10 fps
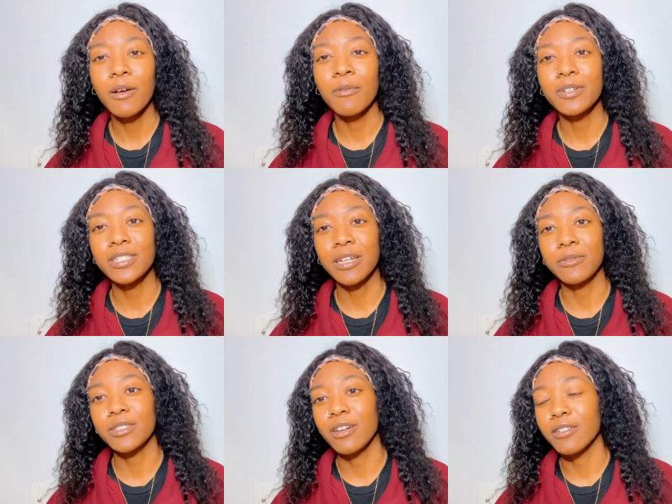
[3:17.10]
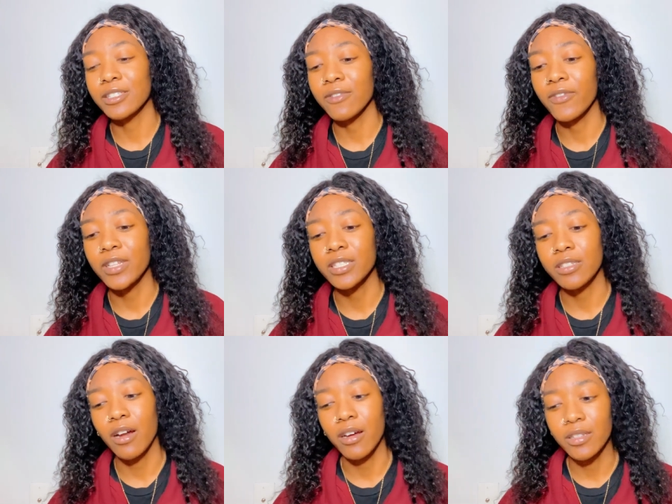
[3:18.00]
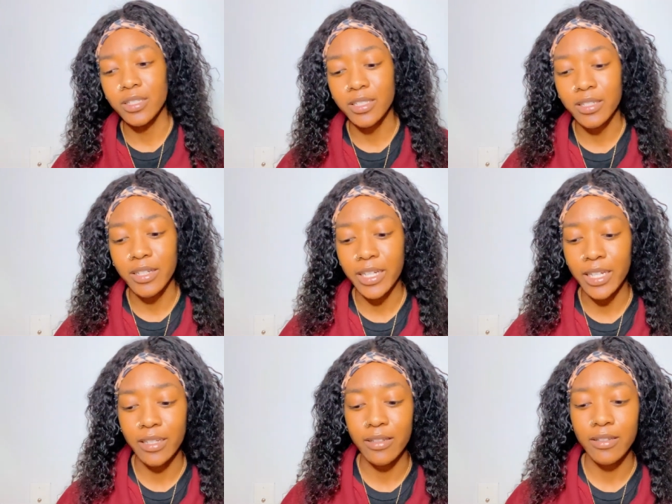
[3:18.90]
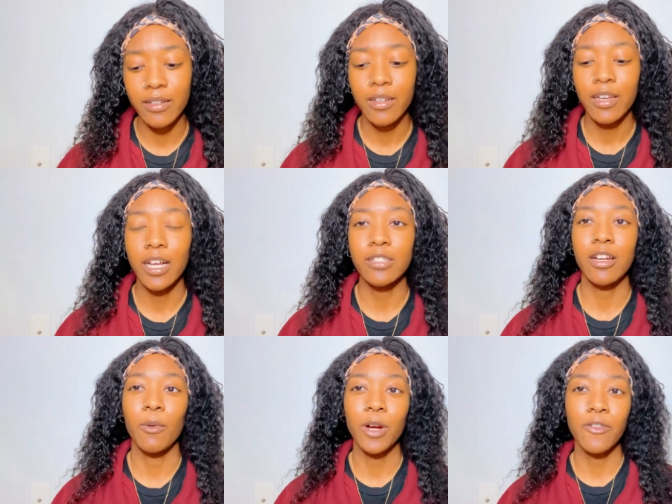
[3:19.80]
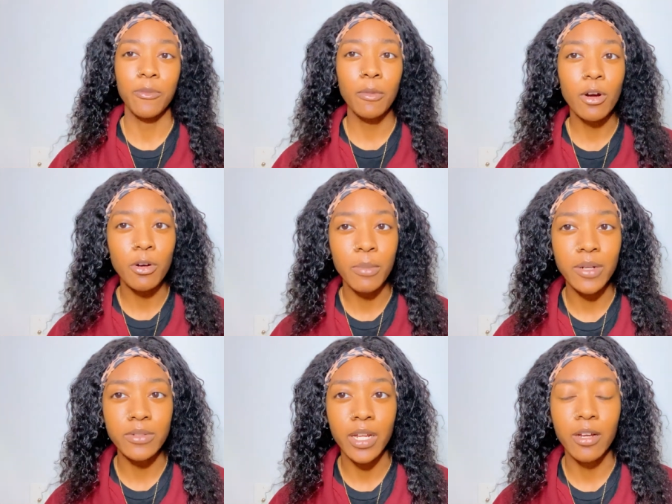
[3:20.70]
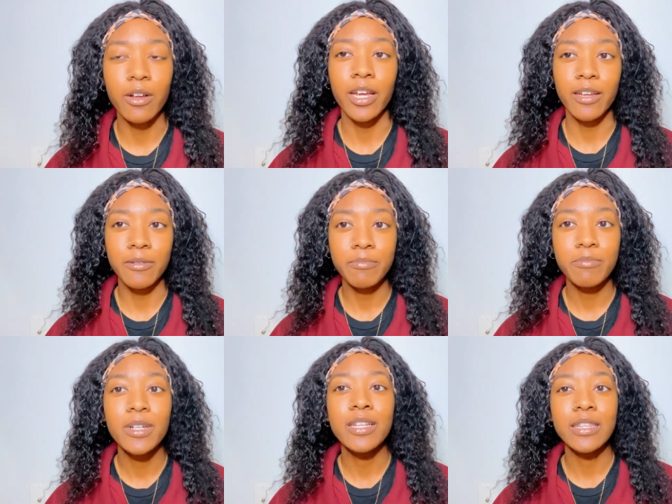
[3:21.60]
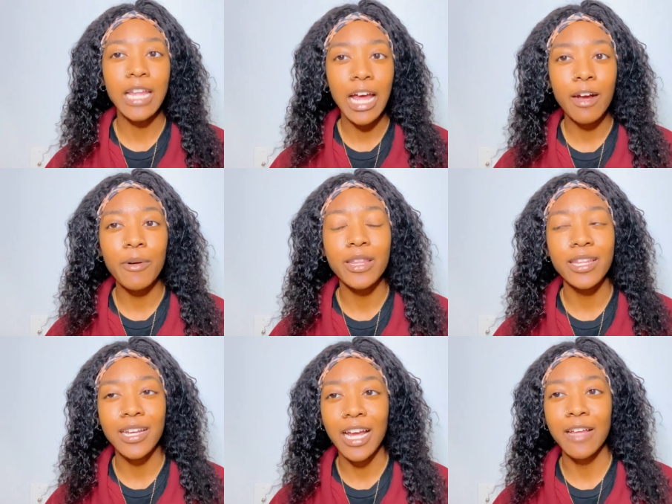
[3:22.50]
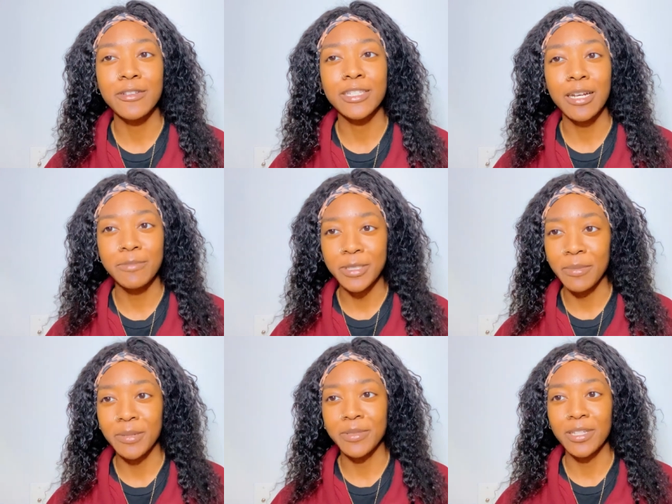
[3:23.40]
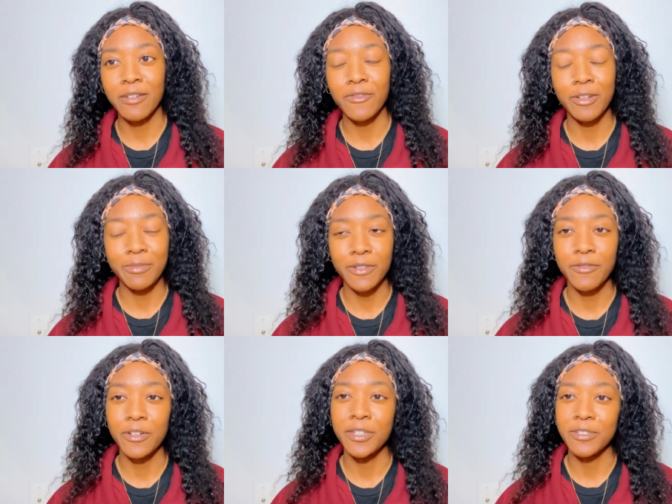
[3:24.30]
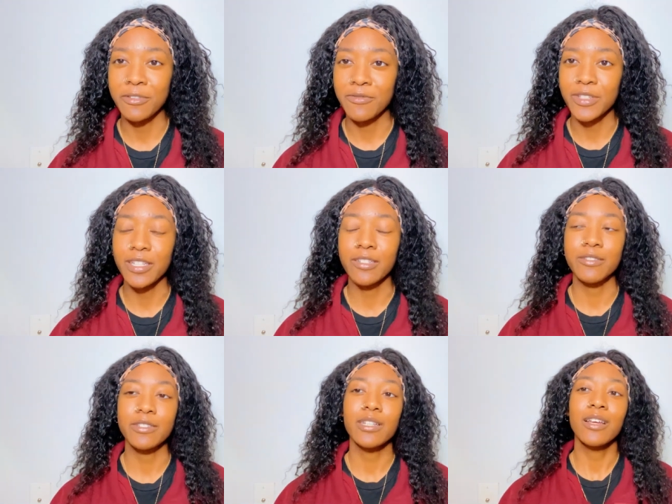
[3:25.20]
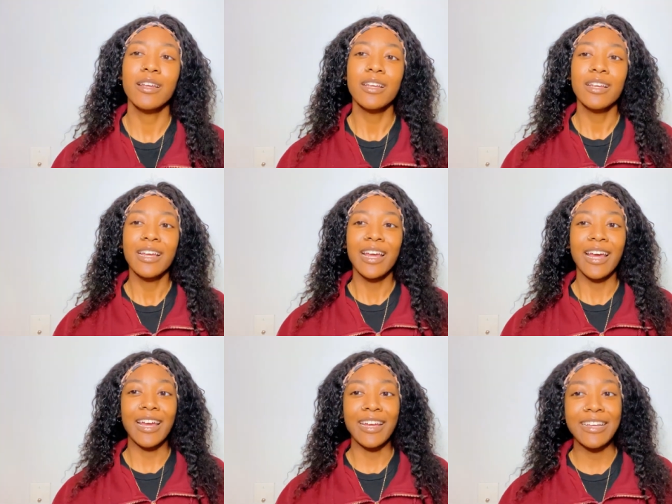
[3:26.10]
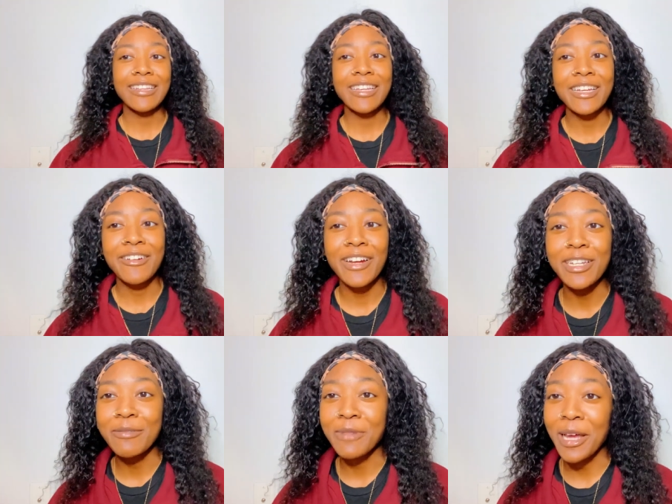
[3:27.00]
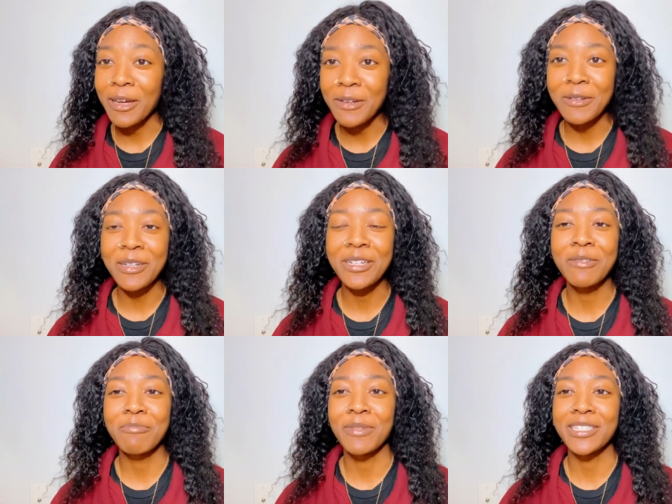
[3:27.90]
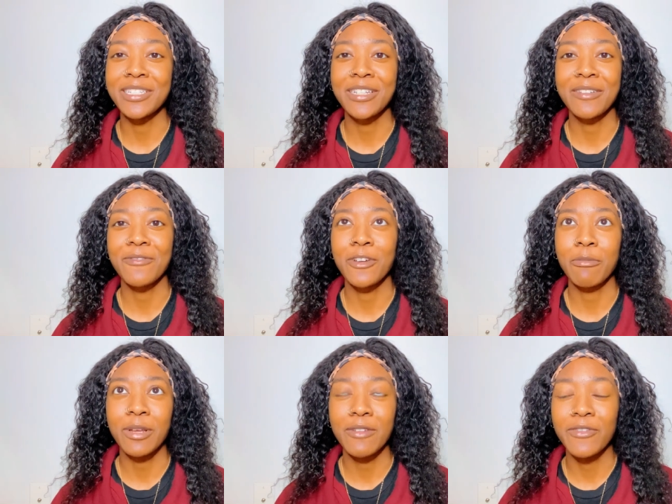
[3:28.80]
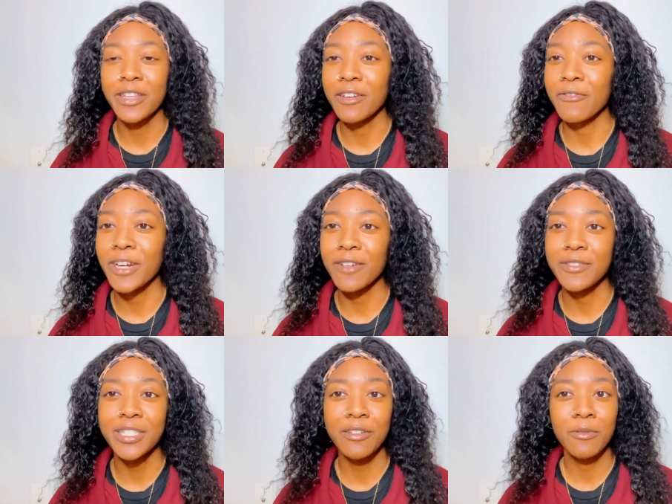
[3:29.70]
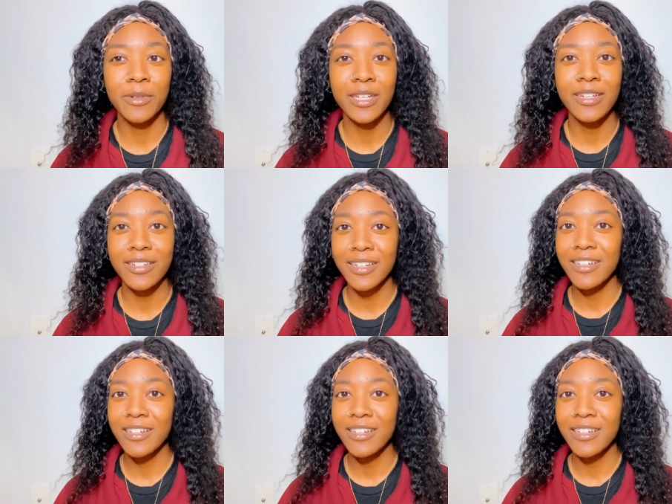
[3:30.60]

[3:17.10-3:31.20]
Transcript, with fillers: once I was starting to finish college and I started working from home, I was like, okay, now I think I have the time to be able to start filming for YouTube videos. And here I am now, basically filming a video for every single week.